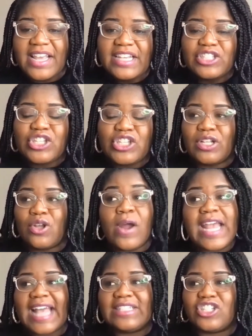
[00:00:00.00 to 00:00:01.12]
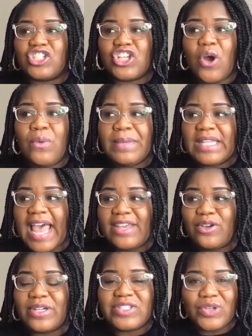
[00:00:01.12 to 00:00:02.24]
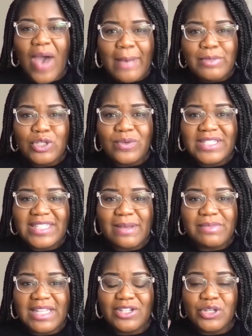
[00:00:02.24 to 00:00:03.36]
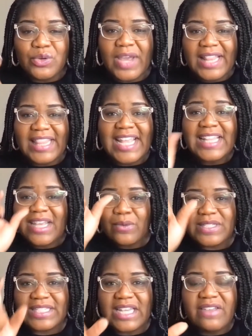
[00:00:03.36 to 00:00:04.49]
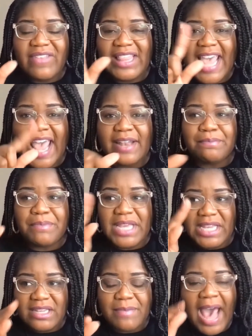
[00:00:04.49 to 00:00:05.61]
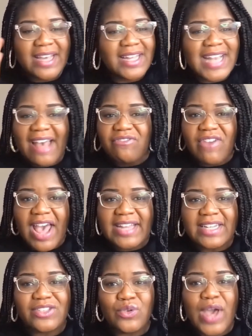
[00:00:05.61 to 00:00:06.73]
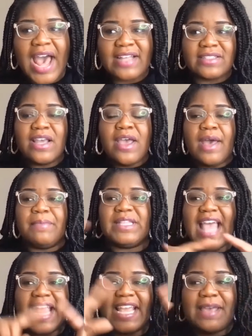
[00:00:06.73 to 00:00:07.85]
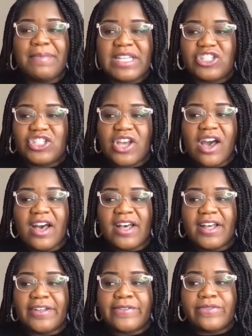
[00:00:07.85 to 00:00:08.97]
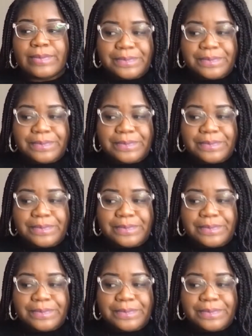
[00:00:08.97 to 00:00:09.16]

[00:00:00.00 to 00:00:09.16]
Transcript: so the lord had to show me like Krystle i'm doing something new and then there was even that meme i could not find it you guys but that image of